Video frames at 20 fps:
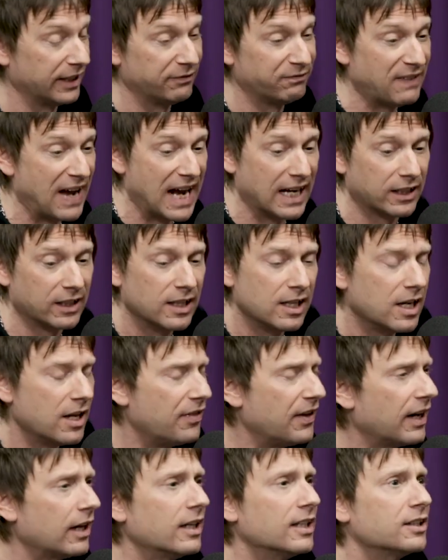In fact,
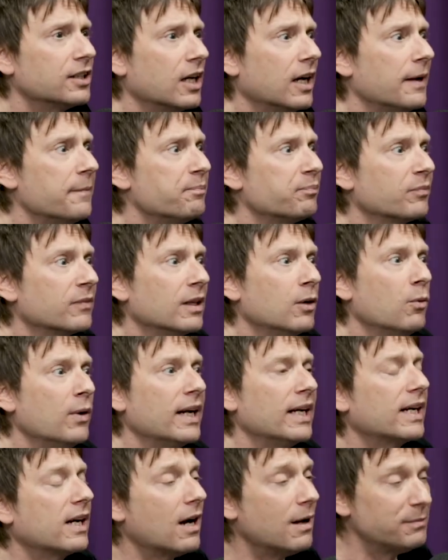there is a,
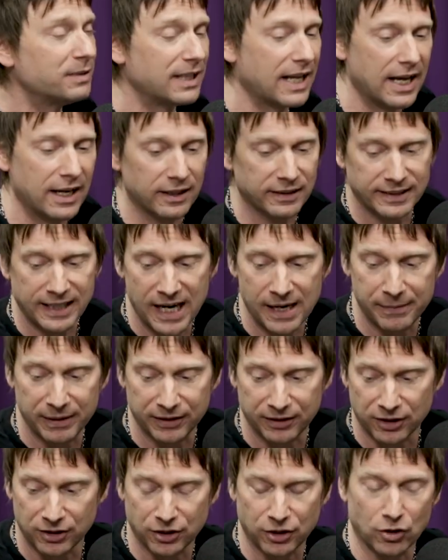when it comes to
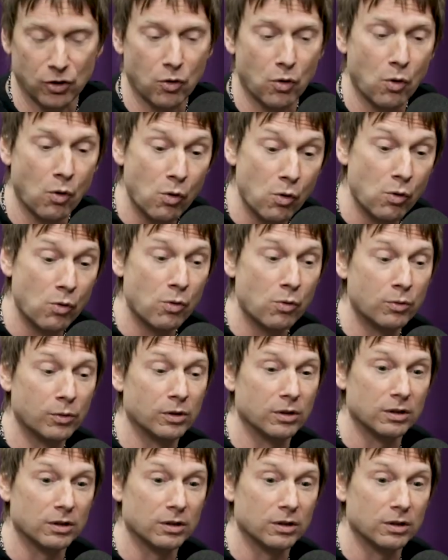entertainment, there's an old